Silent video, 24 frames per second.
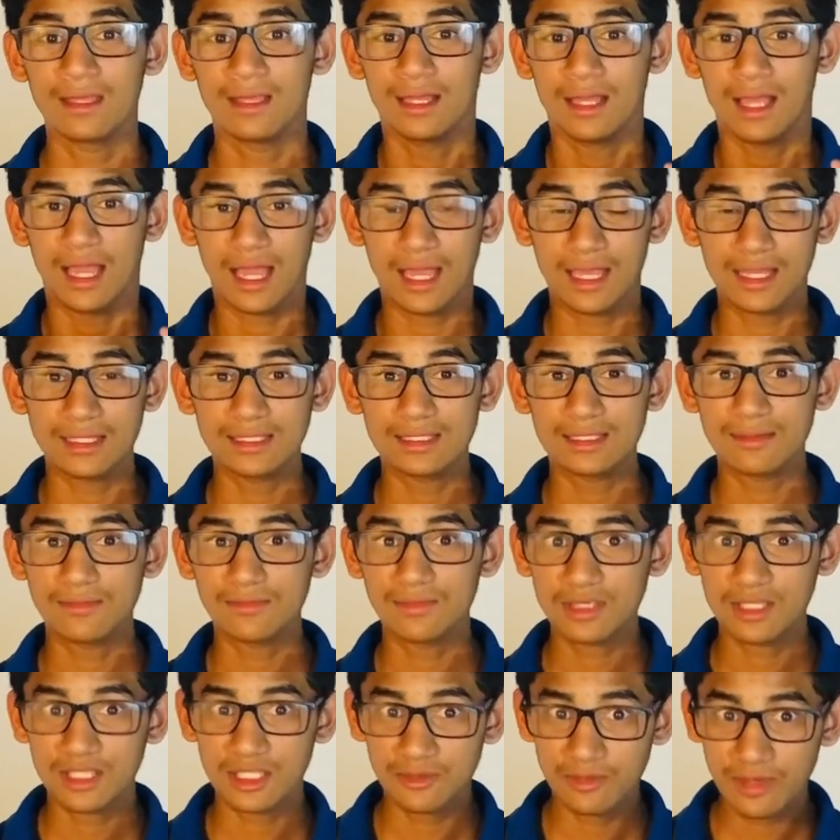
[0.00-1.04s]
has
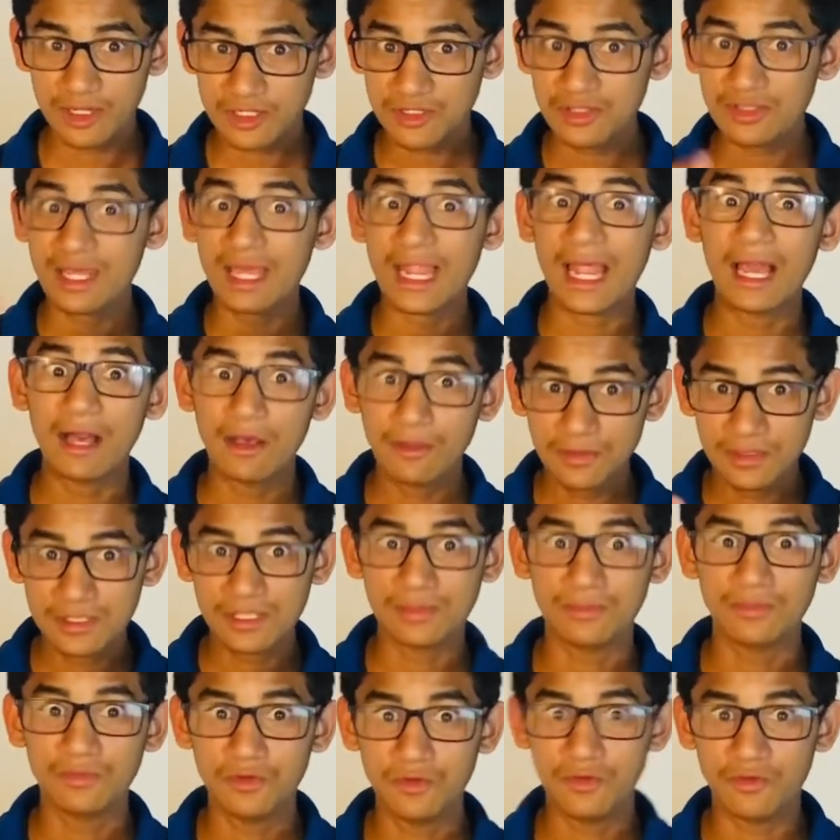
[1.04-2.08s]
something special that helps
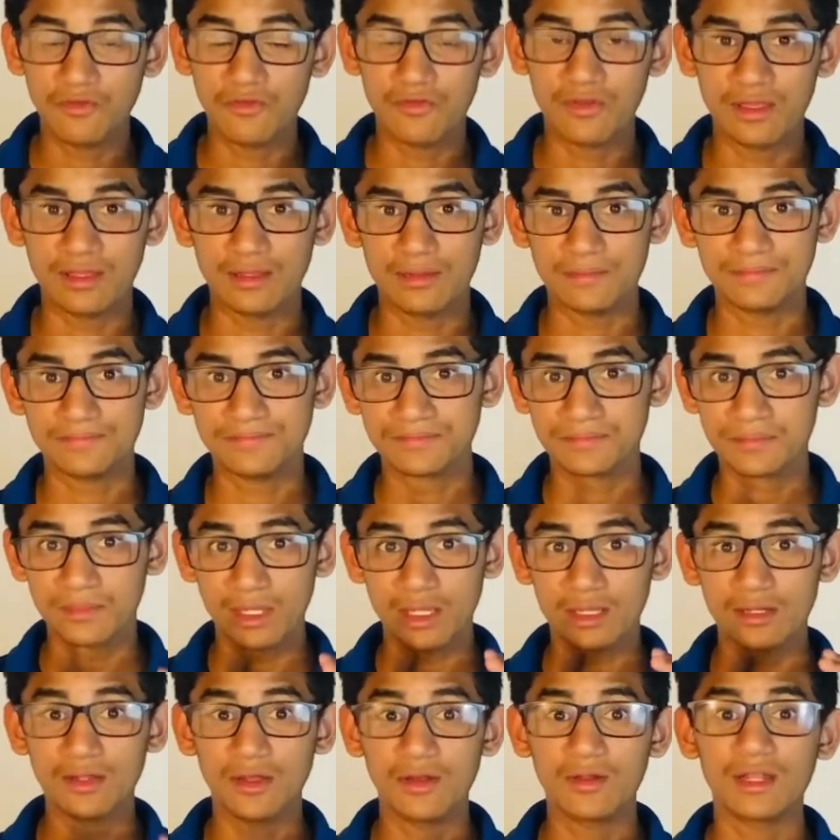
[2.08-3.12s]
it move, it
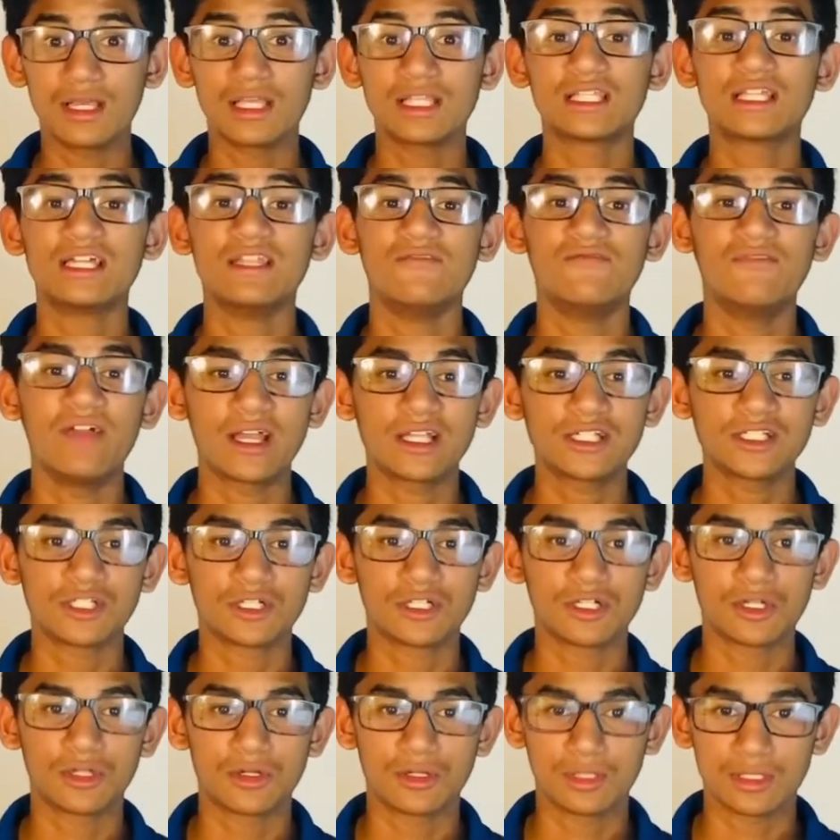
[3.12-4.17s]
known as convection
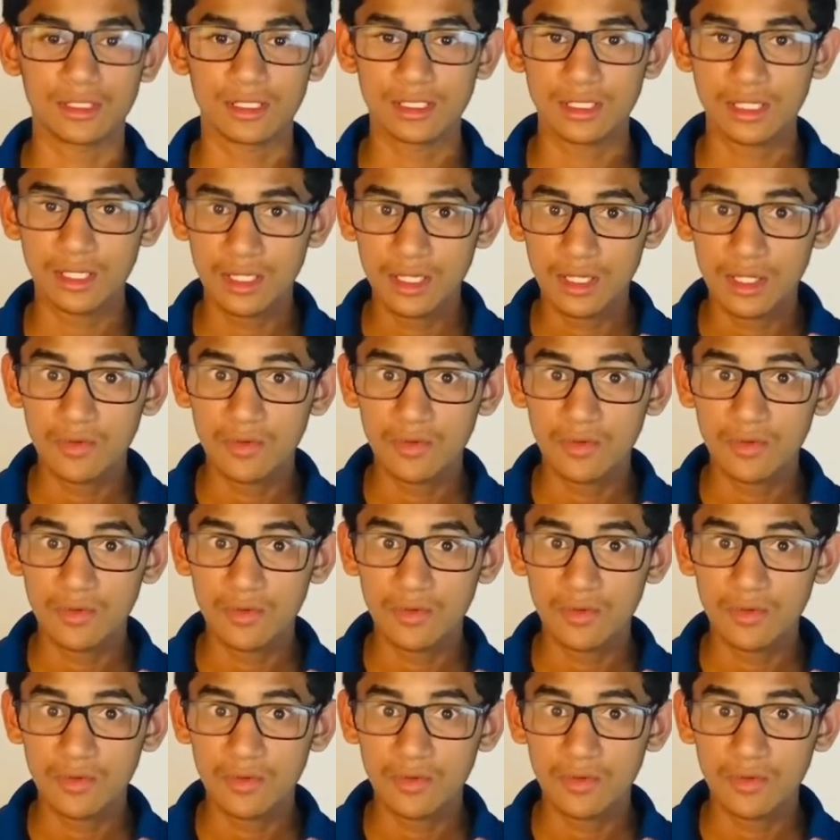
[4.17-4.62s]
currents.